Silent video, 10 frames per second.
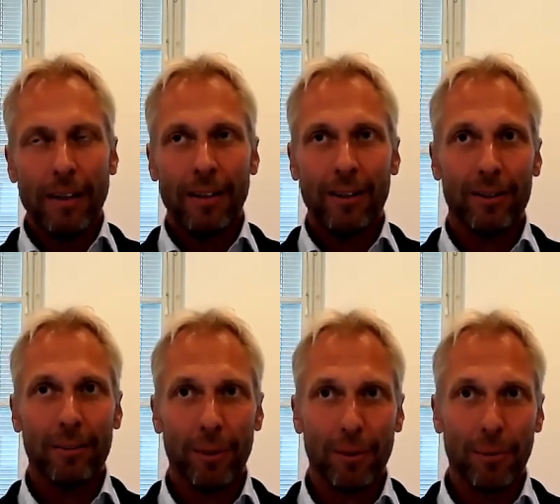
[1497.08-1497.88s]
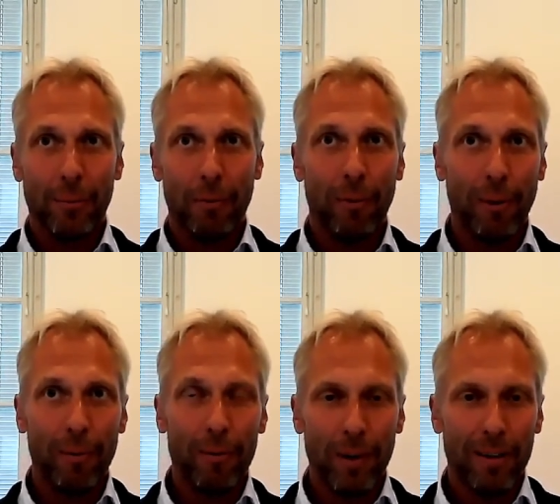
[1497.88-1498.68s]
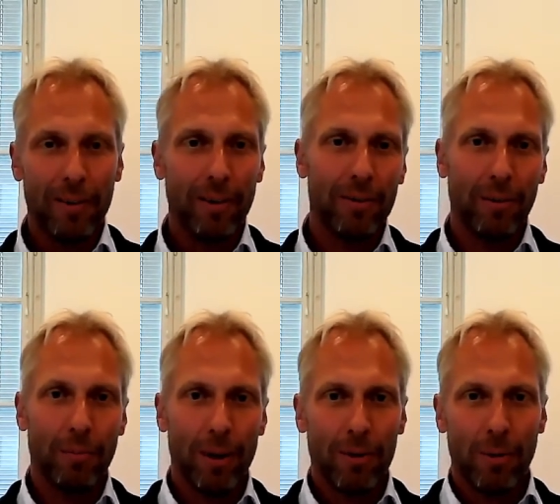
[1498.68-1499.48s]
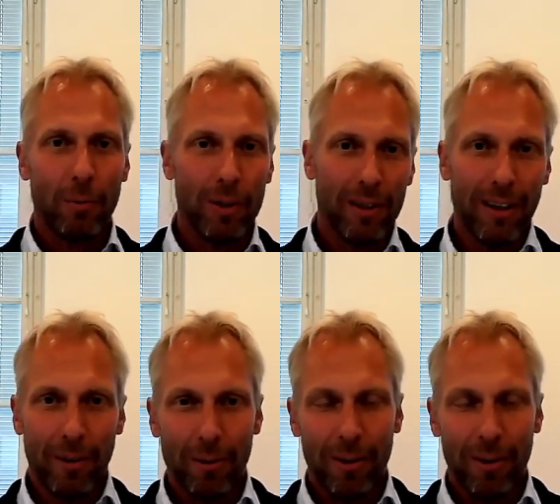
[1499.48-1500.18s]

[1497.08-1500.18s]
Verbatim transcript: is you know we follow the metrics to make sure we steer the